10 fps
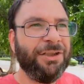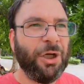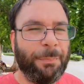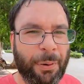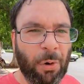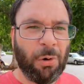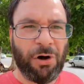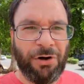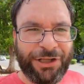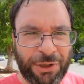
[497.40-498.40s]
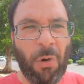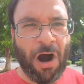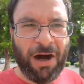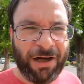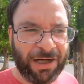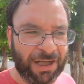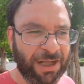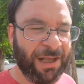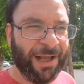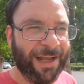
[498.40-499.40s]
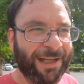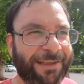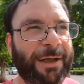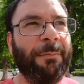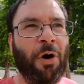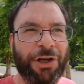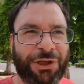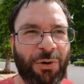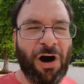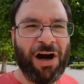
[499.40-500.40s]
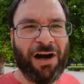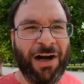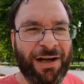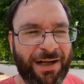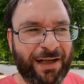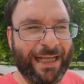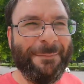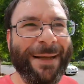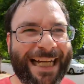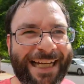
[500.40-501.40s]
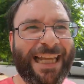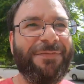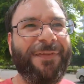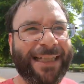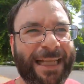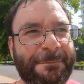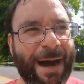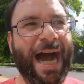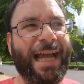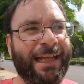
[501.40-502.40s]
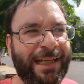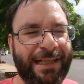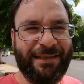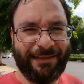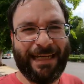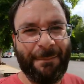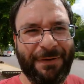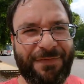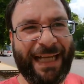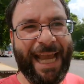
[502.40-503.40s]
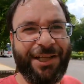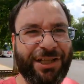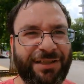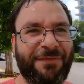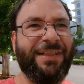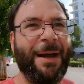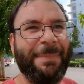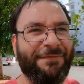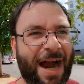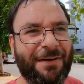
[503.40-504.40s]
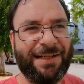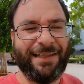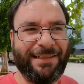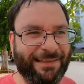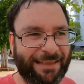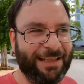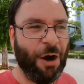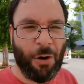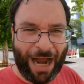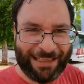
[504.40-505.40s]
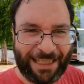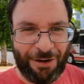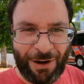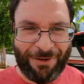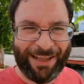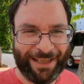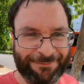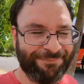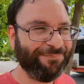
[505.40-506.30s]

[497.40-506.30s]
the poorer you are, the more you are immediately affected by the zombification, the zombie virus, the, the, the whole, the whole everything.